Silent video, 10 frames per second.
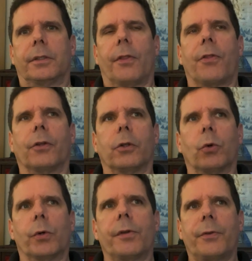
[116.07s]
the
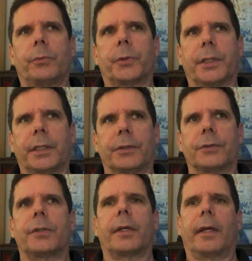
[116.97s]
Lord of the
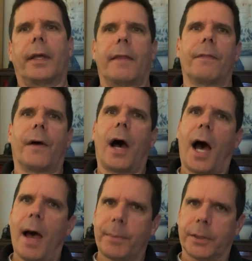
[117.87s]
Rings and The
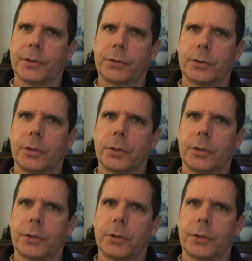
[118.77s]
Hobbit